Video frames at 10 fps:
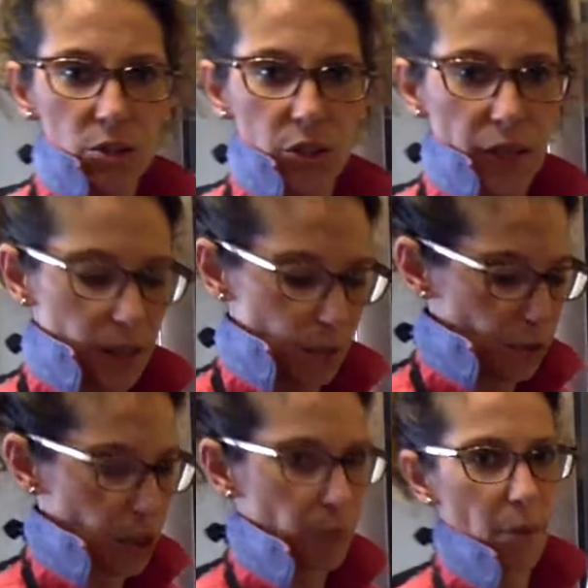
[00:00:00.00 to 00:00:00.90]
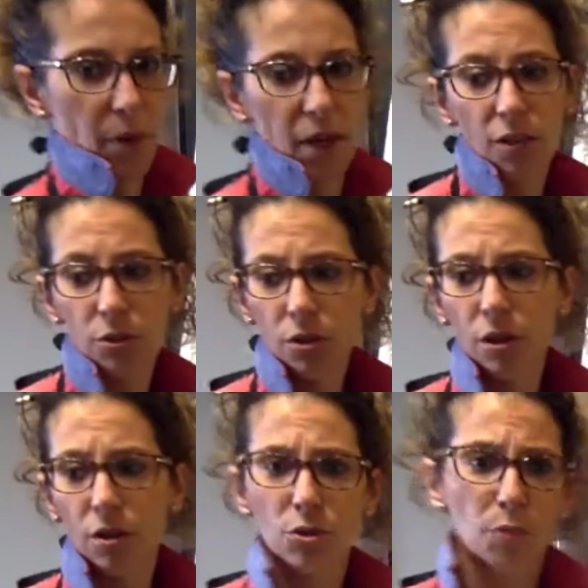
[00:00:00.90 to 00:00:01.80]
tray. I broke them up by hand. You can
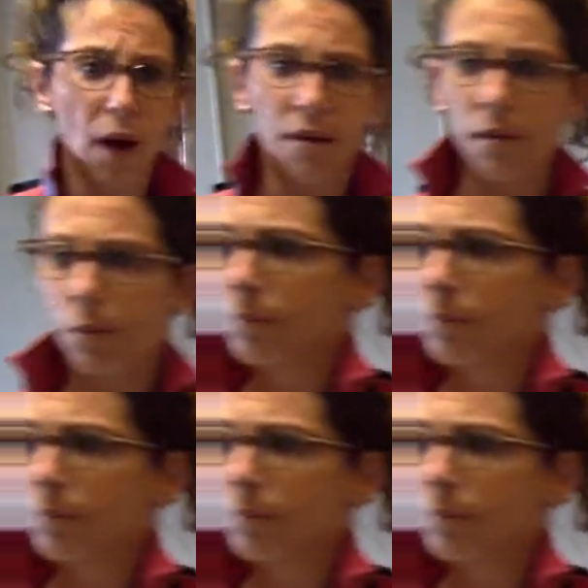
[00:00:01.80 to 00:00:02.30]
also buy them